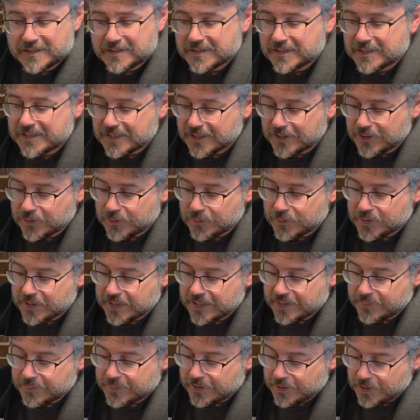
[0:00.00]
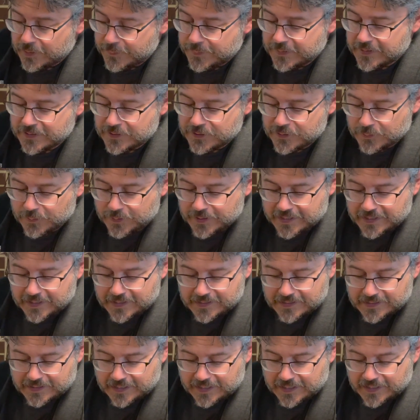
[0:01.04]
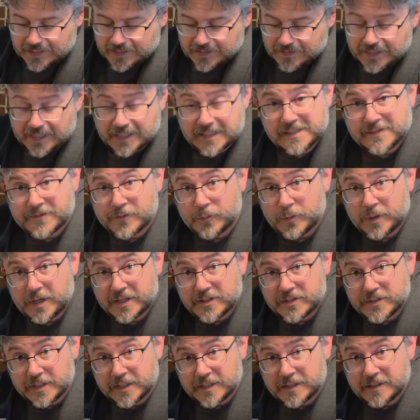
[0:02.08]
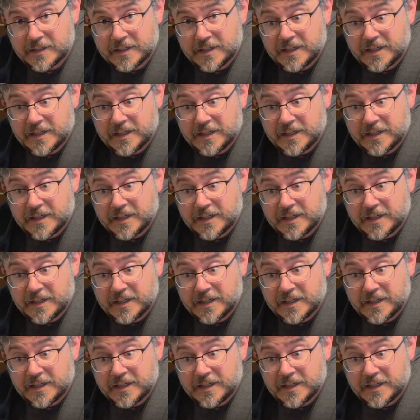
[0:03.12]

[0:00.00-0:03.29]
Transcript: So I hope you enjoyed it, and thanks for watching,